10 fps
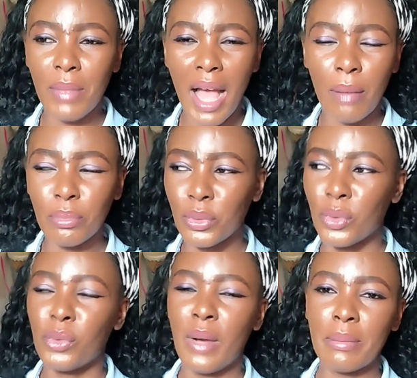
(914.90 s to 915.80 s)
app
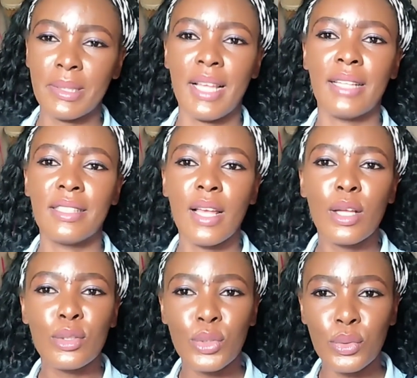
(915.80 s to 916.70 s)
or website
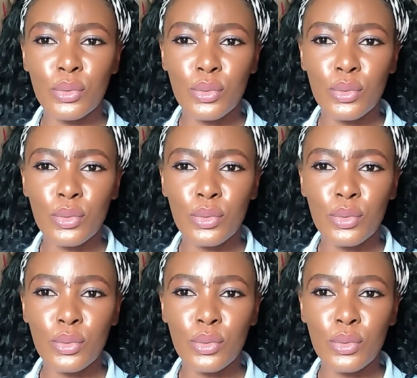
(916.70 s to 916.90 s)
to